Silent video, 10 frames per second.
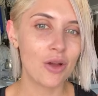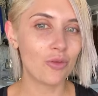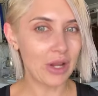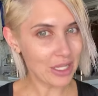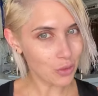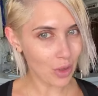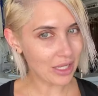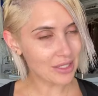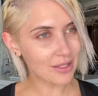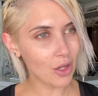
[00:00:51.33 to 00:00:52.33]
Raya20
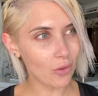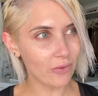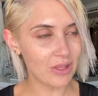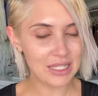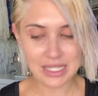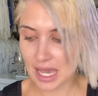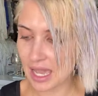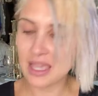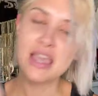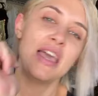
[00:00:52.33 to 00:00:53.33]
is the code for this guy.
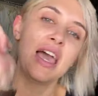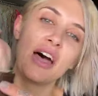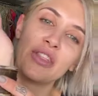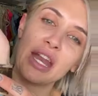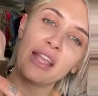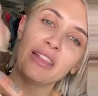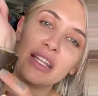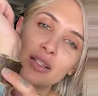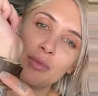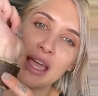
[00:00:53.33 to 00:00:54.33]
And then I
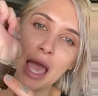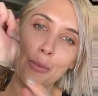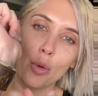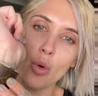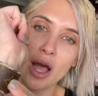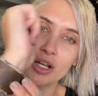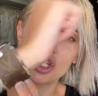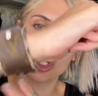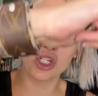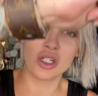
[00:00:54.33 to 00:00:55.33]
linked my Apple
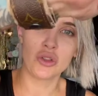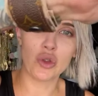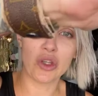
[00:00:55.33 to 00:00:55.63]
Watch Louis